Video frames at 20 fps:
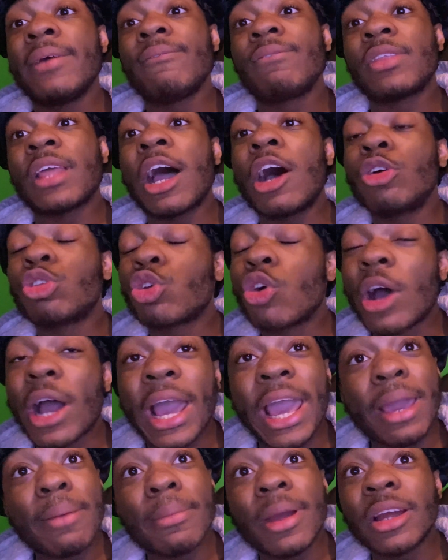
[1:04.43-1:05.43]
y'all throwing
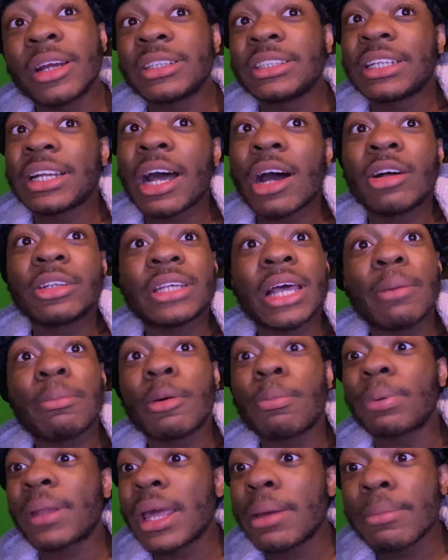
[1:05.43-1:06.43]
haymakers and all type
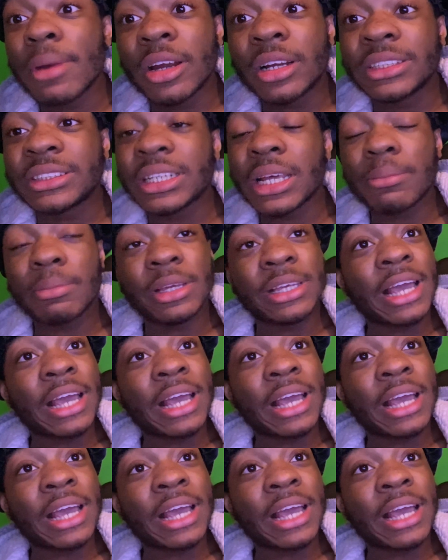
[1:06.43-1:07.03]
of playmakers at me.